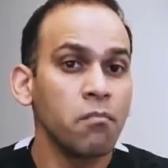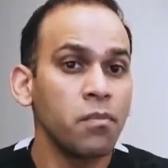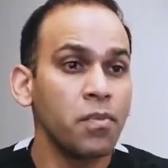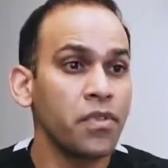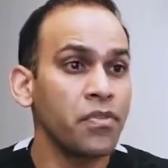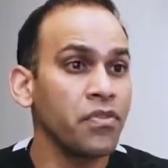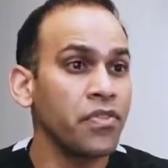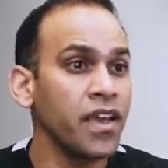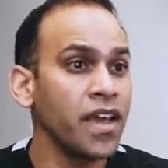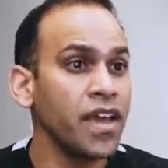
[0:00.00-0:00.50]

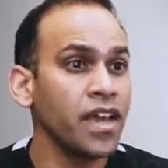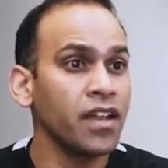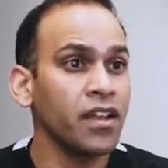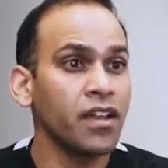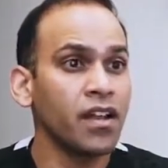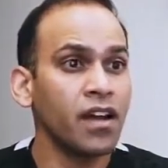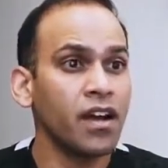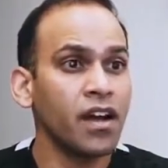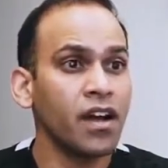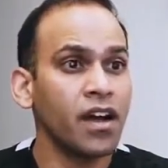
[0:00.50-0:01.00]
But then
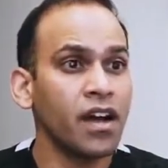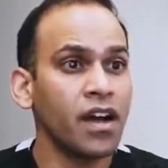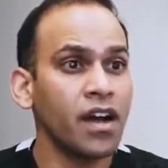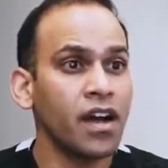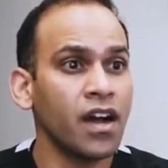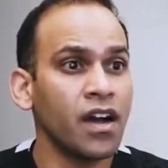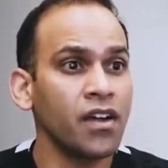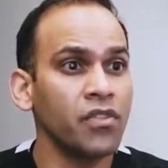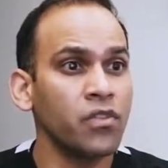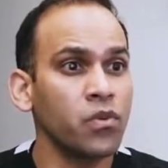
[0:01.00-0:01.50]

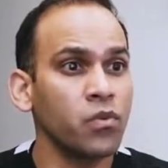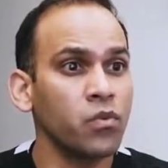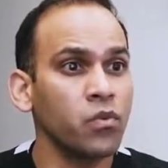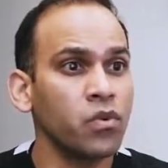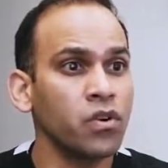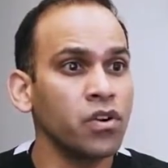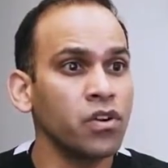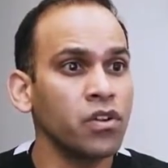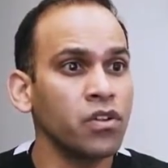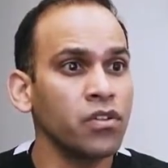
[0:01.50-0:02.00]
on the
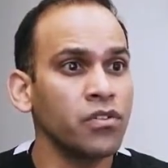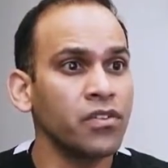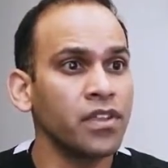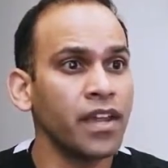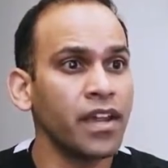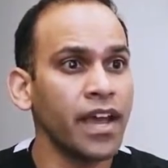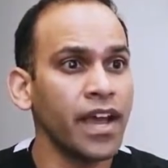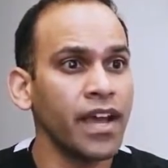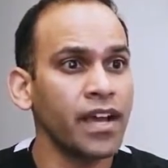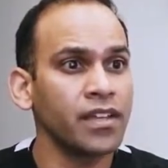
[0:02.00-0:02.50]
world that